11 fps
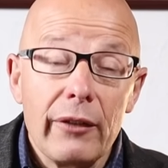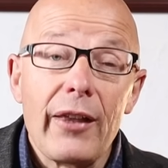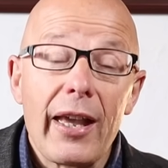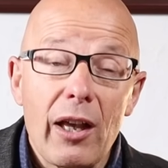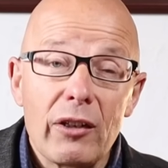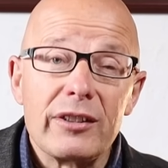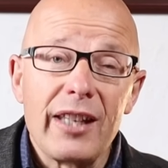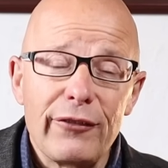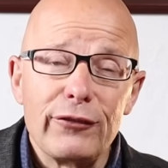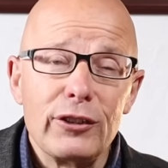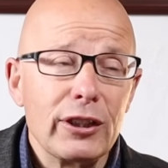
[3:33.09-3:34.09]
They are
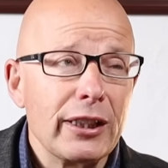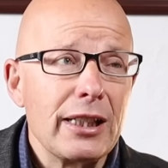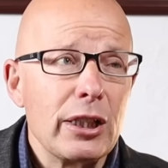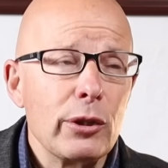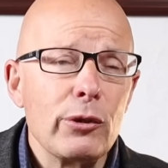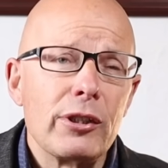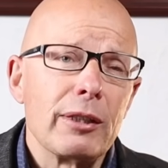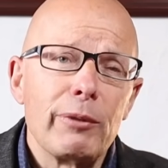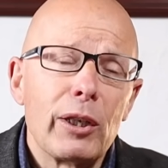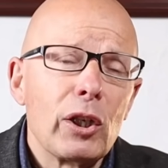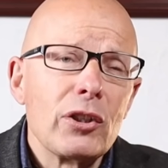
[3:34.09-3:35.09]
definitely losing
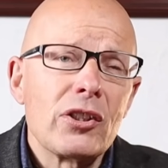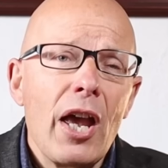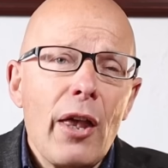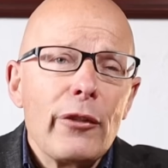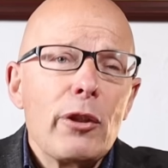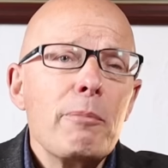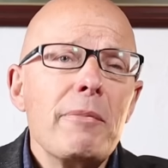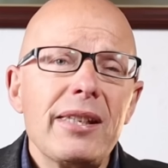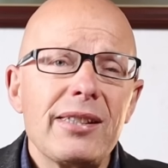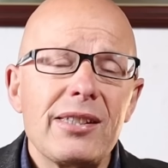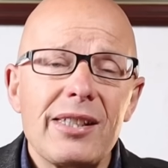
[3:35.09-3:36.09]
because the
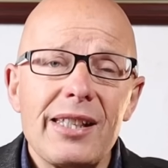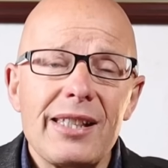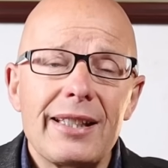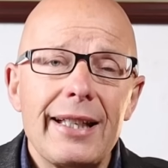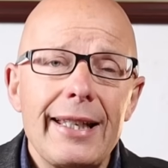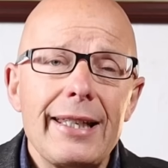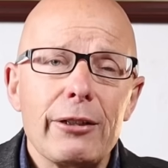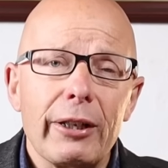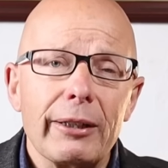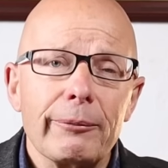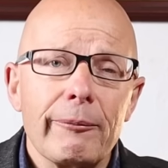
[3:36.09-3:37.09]
mist is
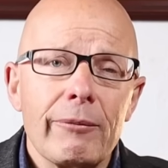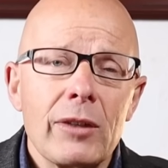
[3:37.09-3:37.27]
clearing.